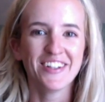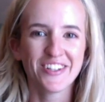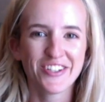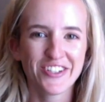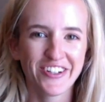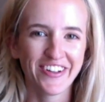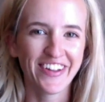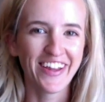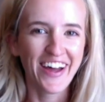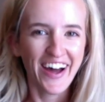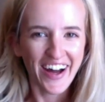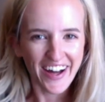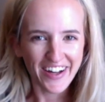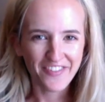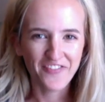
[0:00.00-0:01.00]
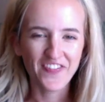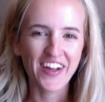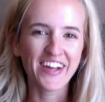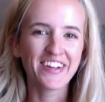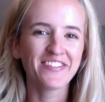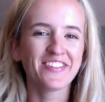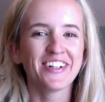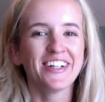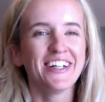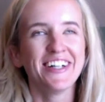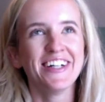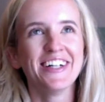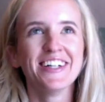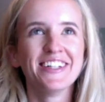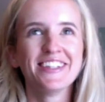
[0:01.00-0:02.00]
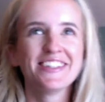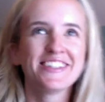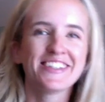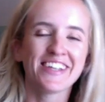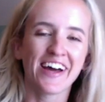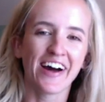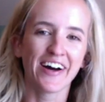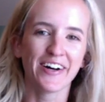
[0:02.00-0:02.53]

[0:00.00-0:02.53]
July favorites.